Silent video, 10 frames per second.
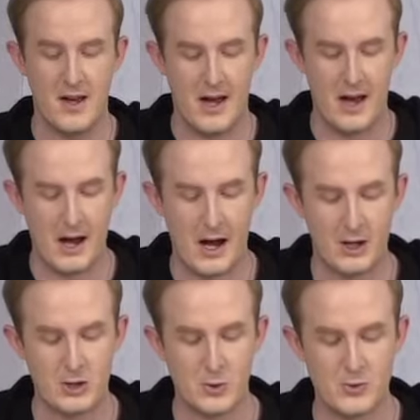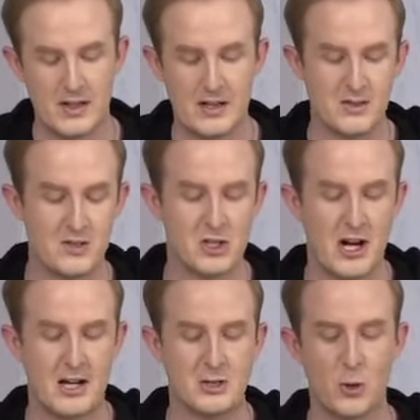Uh, you'll need to
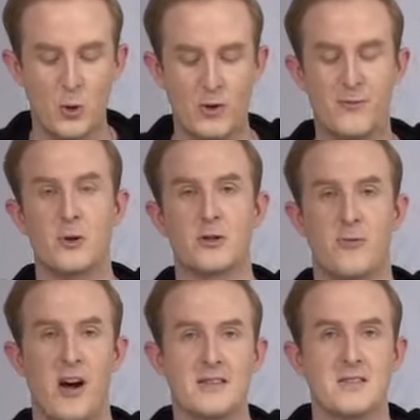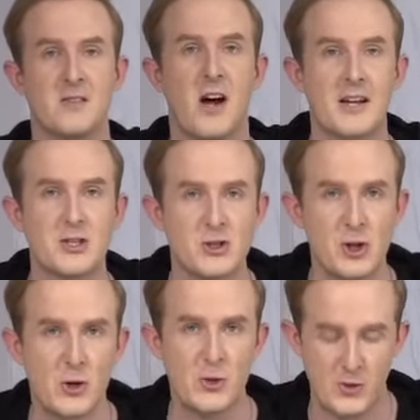charge all of your devices. I can show
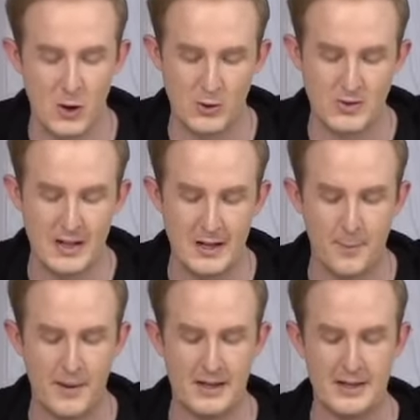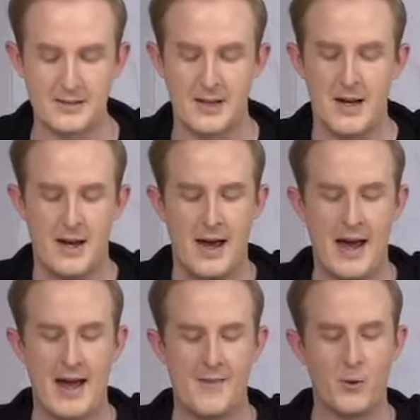you those in a minute.
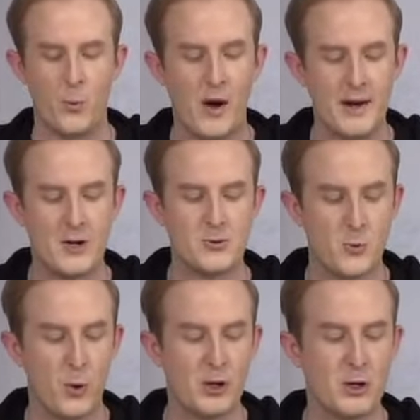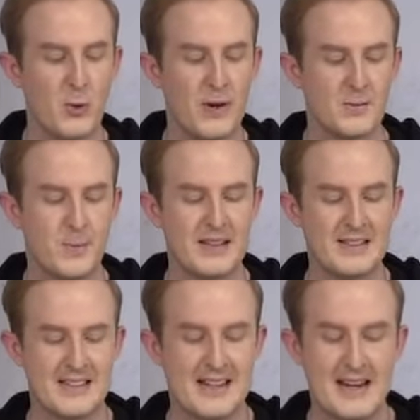And the 100 watt
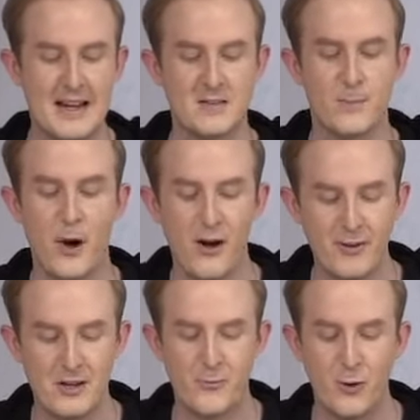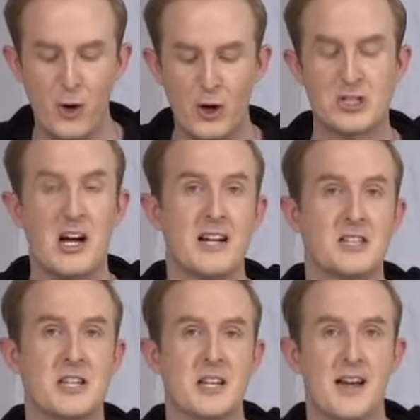USB-C is perfect for
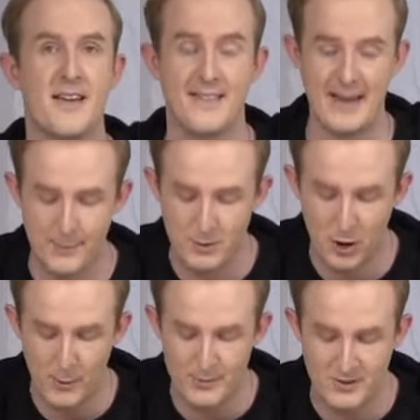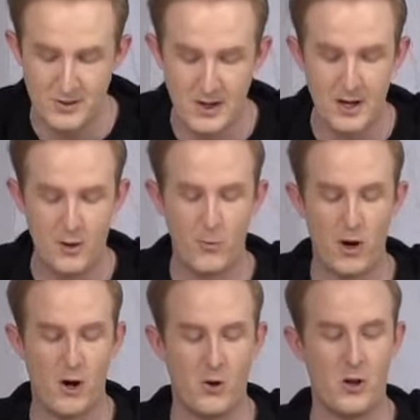charging laptops,
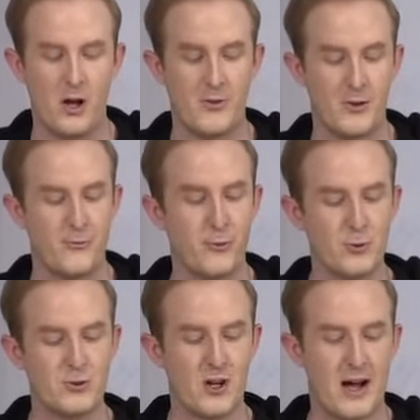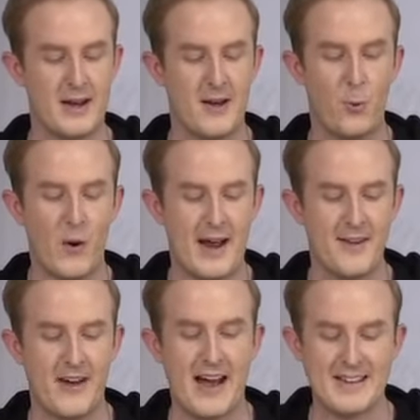while the full sine
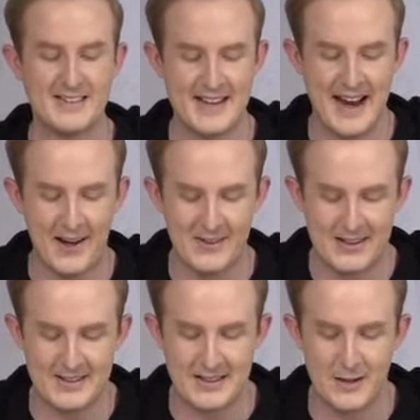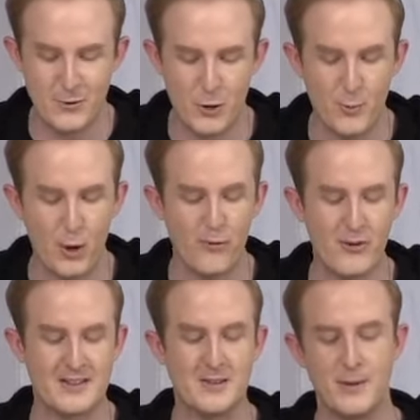wave AC outlets give you more
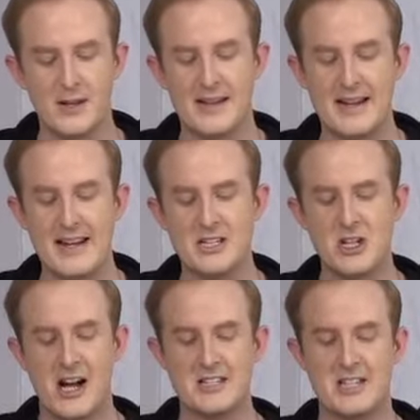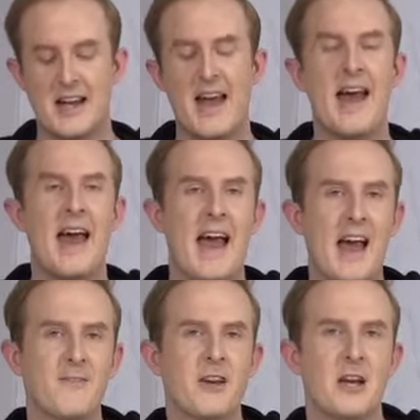flexibility in charging
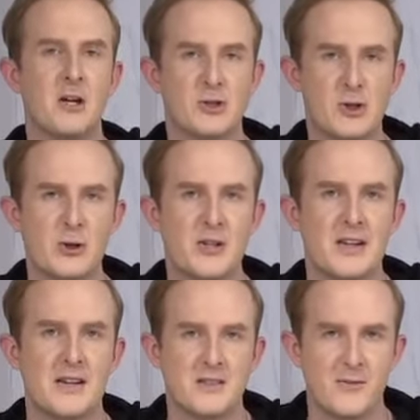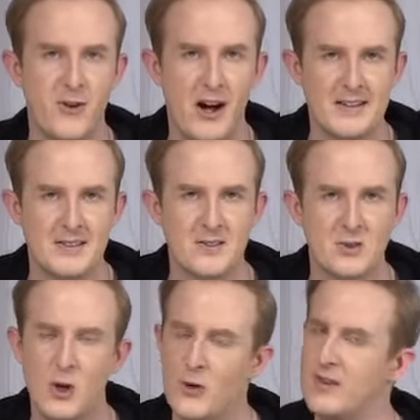heavy duty devices.
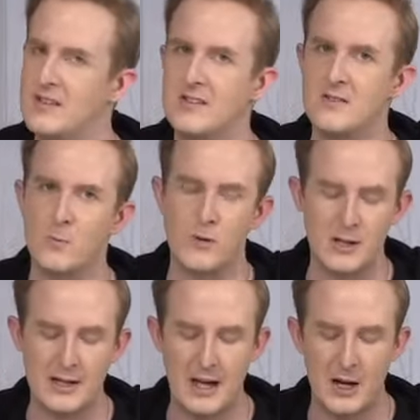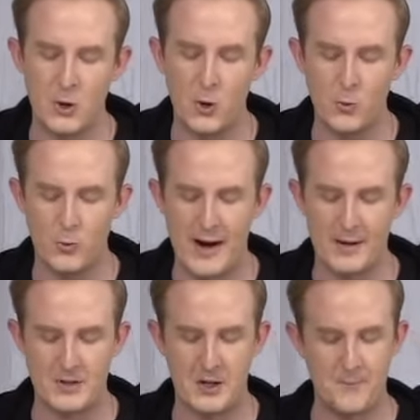So this is really an
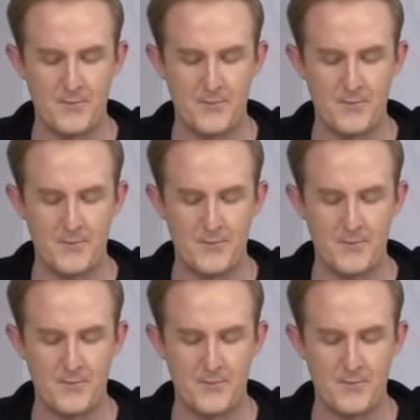all-rounder.